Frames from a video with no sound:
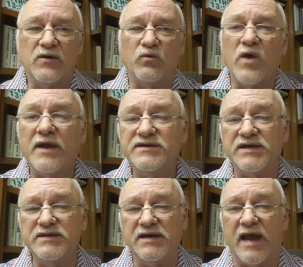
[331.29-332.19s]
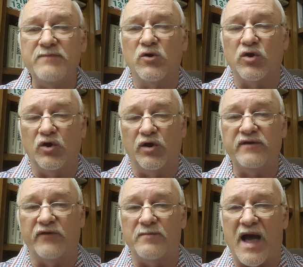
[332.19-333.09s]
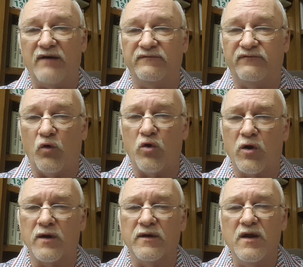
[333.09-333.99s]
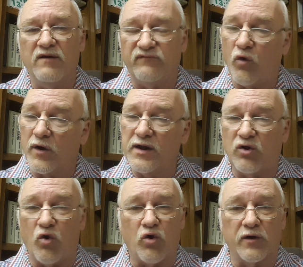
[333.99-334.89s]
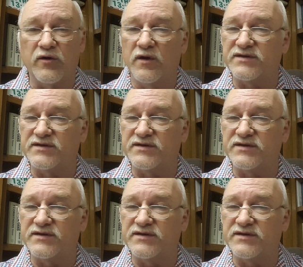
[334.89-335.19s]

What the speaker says: runs in the neighborhood of about 4.25%,